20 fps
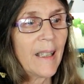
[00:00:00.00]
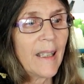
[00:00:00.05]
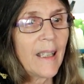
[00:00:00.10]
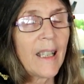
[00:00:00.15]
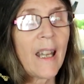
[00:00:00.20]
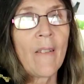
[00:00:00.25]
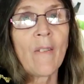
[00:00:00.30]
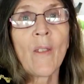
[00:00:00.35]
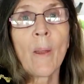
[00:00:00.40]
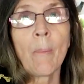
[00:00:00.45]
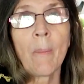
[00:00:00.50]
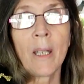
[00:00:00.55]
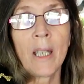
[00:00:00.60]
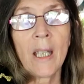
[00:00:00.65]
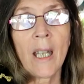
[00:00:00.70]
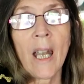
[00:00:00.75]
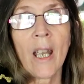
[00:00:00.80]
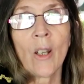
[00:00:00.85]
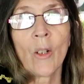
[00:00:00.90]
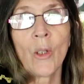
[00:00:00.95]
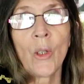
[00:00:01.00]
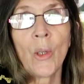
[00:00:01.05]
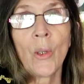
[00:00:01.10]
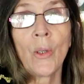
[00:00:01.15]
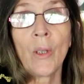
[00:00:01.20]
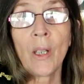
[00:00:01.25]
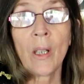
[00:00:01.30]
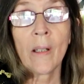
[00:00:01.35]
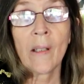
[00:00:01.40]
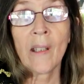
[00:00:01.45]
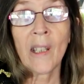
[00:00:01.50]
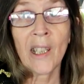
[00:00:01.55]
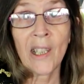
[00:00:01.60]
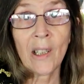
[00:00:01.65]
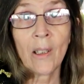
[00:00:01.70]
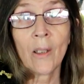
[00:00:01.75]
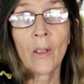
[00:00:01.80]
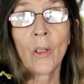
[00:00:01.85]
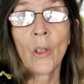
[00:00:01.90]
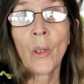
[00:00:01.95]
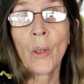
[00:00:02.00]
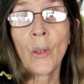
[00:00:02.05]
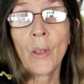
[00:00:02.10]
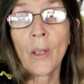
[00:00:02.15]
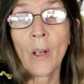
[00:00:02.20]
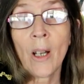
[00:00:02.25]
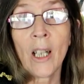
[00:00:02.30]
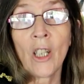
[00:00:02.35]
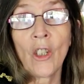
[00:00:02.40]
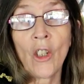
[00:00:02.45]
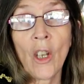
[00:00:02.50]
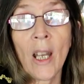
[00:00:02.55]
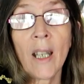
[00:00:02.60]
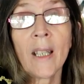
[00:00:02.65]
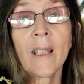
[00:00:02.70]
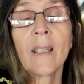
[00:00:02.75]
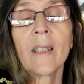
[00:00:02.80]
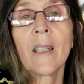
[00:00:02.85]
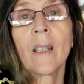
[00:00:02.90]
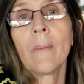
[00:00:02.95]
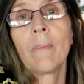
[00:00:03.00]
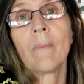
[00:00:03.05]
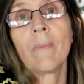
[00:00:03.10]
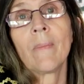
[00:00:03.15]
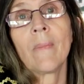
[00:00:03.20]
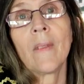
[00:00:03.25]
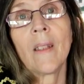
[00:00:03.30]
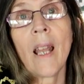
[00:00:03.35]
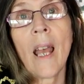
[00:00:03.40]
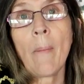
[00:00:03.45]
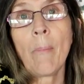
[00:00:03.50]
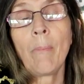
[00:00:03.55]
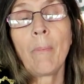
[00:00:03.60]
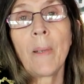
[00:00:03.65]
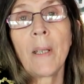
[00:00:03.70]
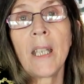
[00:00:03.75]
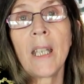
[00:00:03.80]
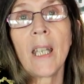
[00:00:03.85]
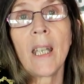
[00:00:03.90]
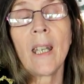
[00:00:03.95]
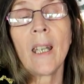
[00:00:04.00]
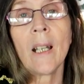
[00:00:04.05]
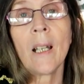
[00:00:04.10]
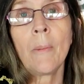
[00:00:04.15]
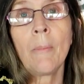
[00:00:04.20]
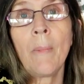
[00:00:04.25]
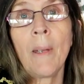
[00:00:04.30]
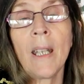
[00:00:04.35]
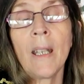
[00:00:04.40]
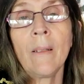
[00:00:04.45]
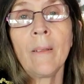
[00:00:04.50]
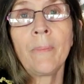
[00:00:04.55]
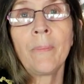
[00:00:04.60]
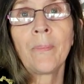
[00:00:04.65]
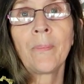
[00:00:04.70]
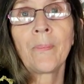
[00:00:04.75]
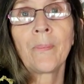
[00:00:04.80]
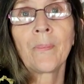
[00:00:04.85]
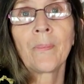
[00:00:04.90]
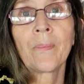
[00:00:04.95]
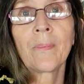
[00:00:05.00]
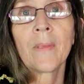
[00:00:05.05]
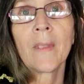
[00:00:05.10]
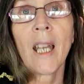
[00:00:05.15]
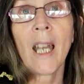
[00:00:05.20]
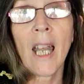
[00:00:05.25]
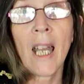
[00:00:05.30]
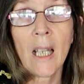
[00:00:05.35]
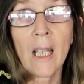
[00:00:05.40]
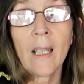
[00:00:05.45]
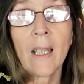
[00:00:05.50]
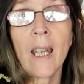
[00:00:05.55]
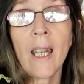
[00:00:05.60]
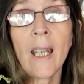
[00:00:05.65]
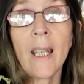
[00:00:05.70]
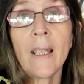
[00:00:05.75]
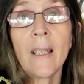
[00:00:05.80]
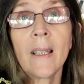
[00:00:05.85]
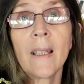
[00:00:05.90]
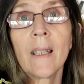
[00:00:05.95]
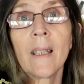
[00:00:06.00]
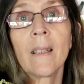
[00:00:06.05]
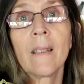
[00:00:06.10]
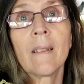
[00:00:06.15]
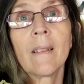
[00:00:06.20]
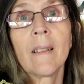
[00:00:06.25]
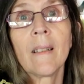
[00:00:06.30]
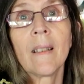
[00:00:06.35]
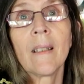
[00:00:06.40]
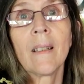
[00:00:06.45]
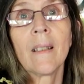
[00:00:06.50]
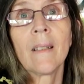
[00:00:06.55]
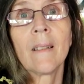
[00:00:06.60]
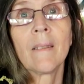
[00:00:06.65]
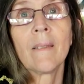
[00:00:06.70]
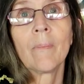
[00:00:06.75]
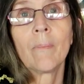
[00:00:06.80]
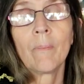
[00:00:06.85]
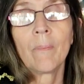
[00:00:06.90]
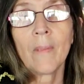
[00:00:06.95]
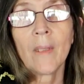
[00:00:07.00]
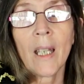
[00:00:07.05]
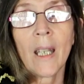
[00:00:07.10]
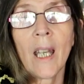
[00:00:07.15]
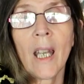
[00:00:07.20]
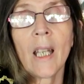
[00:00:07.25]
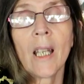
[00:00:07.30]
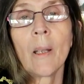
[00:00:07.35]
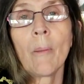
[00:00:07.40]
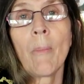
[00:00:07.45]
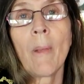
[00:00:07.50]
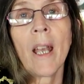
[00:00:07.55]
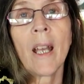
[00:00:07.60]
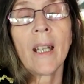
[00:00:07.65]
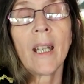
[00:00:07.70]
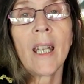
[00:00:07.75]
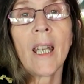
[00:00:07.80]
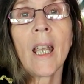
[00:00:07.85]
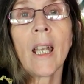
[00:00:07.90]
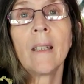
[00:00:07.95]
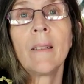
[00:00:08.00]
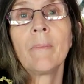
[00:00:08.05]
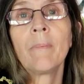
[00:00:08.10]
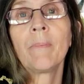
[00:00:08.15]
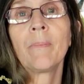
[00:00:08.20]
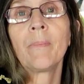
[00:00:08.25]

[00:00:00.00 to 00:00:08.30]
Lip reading: give them a day or two to digest that particular meal at least, then get them out again.